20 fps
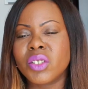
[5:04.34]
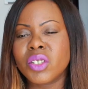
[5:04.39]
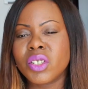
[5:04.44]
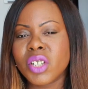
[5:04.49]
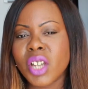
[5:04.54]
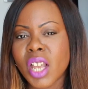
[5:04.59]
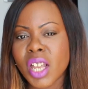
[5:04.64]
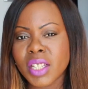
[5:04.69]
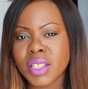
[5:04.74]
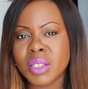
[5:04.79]

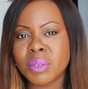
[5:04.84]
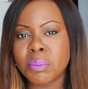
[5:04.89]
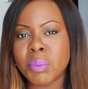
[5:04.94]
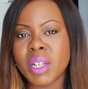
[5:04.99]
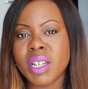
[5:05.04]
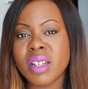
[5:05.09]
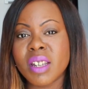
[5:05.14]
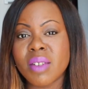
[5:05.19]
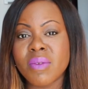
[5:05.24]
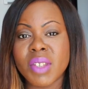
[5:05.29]
just
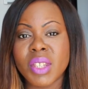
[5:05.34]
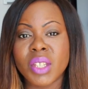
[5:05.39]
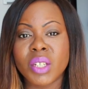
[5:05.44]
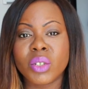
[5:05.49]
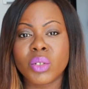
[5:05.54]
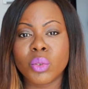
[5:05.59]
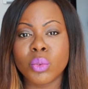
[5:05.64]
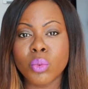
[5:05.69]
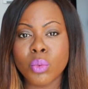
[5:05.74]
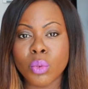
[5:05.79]
been given the
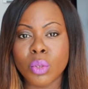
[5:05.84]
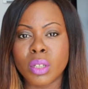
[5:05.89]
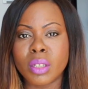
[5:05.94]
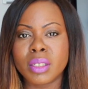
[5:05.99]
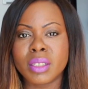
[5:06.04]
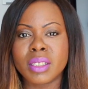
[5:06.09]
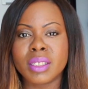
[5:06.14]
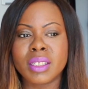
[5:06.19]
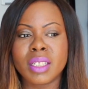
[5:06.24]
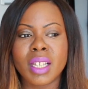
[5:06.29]

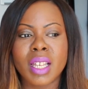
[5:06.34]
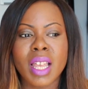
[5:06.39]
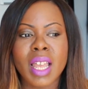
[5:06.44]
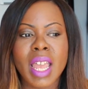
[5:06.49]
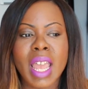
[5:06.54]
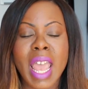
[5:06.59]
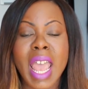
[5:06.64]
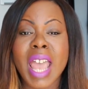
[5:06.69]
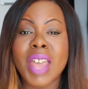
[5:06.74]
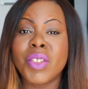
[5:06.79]
tools
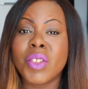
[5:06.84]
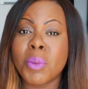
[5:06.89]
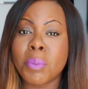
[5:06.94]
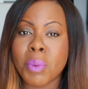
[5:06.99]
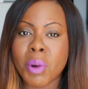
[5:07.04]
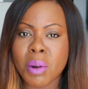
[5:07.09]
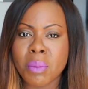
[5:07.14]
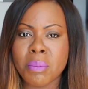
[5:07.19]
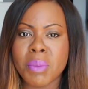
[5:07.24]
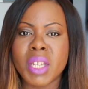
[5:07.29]
and the
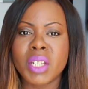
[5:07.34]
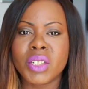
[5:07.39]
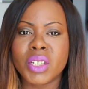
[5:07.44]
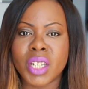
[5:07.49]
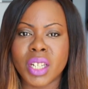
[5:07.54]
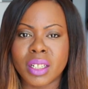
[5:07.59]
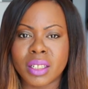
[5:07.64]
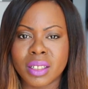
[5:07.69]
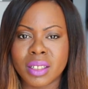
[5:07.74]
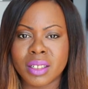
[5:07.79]

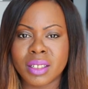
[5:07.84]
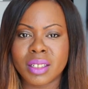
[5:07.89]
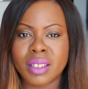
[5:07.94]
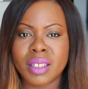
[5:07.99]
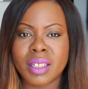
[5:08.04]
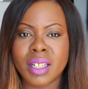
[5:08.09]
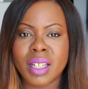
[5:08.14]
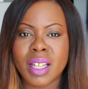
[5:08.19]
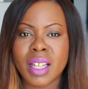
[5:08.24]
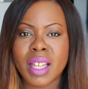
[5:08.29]
permission
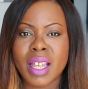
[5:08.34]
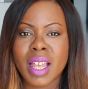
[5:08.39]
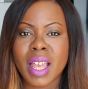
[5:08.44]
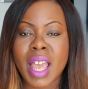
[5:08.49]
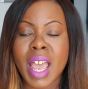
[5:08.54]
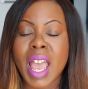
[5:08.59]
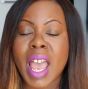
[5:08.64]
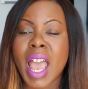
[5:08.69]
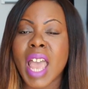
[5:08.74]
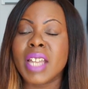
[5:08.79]

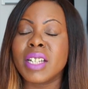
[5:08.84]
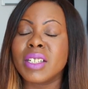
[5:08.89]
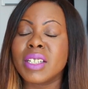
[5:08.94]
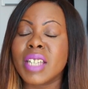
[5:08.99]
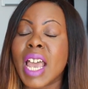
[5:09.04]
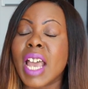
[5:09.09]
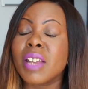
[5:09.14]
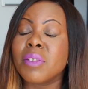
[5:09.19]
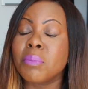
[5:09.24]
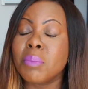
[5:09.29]
and
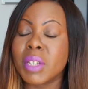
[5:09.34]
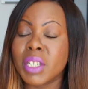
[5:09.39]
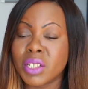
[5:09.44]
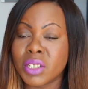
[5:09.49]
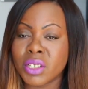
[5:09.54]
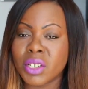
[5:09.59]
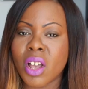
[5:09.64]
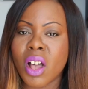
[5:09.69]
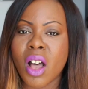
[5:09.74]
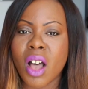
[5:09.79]
had been
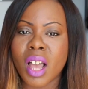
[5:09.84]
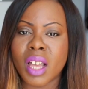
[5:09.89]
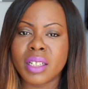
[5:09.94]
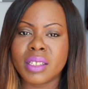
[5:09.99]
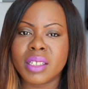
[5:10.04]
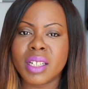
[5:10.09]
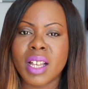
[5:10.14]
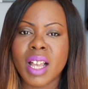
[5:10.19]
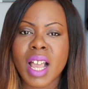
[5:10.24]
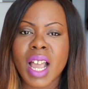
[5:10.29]

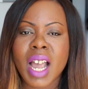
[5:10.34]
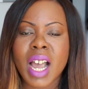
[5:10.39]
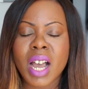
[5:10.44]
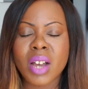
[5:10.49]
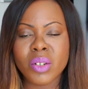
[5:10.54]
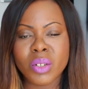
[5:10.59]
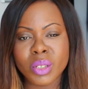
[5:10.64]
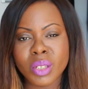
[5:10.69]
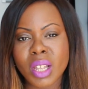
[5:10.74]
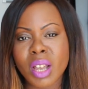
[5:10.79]
taught
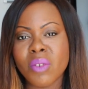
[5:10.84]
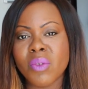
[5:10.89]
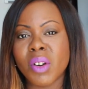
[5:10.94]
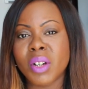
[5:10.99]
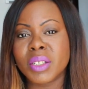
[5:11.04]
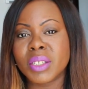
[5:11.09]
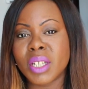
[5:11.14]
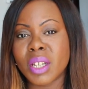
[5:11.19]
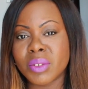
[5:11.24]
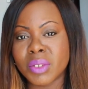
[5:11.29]
how to love
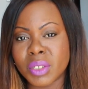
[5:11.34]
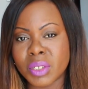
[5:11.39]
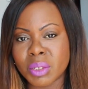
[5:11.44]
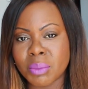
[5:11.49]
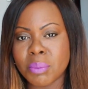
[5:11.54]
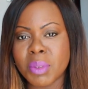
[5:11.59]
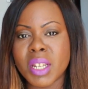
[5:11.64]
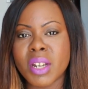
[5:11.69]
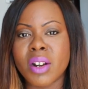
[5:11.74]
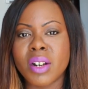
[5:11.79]
ourselves and to
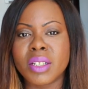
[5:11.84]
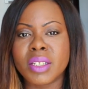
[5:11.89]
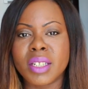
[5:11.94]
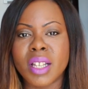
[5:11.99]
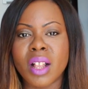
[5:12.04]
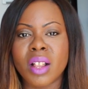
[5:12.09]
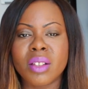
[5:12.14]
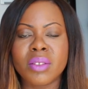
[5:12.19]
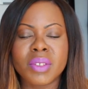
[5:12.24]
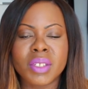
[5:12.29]
be
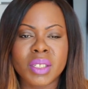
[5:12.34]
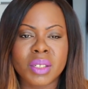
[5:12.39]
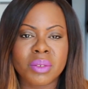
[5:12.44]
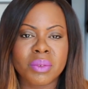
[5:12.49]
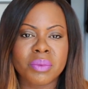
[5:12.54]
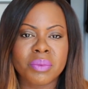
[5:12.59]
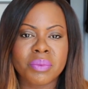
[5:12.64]
ourselves,